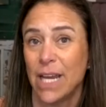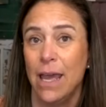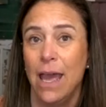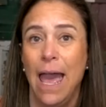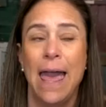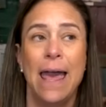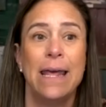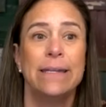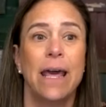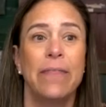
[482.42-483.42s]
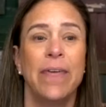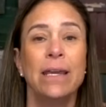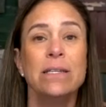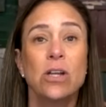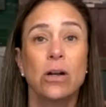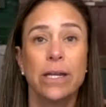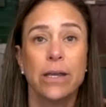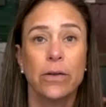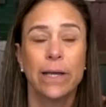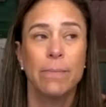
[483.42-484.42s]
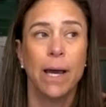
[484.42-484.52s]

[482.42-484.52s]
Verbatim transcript: And then I started hearing about